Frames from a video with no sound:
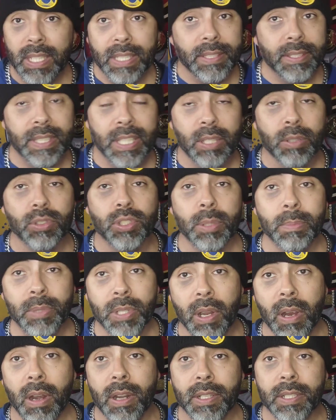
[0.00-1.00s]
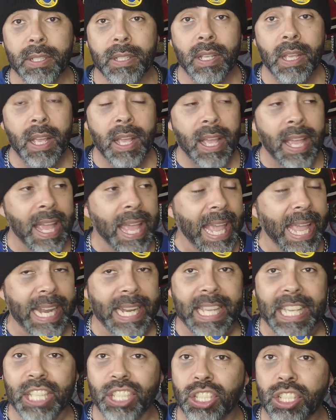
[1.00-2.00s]
Steal some yards. And
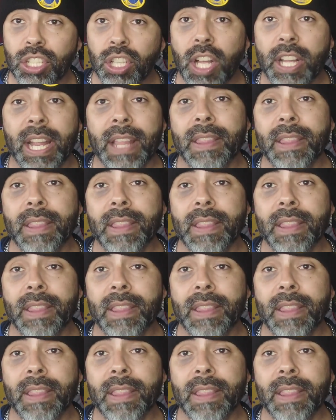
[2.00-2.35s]
he's clutch.